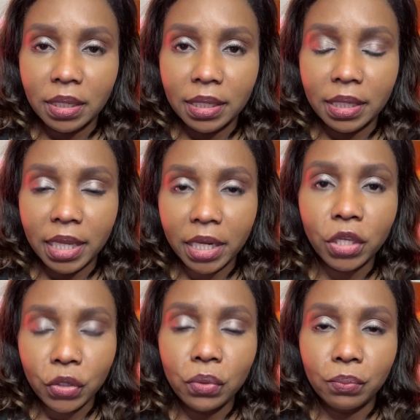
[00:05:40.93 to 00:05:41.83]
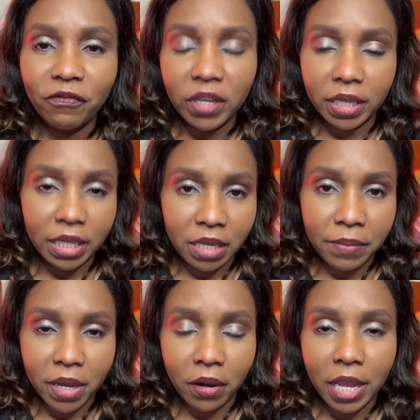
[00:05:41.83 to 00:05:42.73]
hitting you via
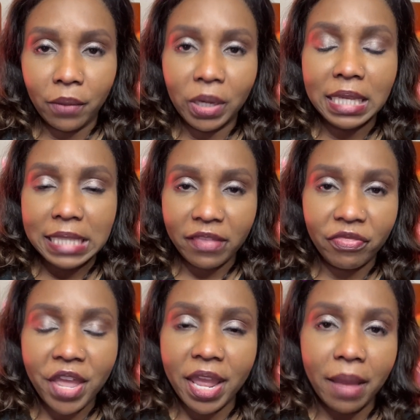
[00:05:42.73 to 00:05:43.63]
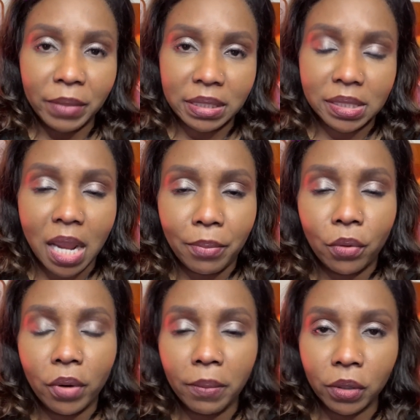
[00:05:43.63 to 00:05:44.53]
email, and when I say they, I mean cyber
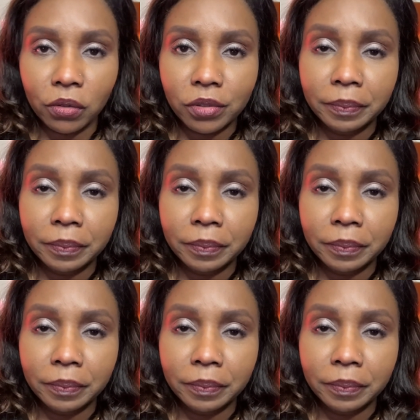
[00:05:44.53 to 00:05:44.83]
criminals.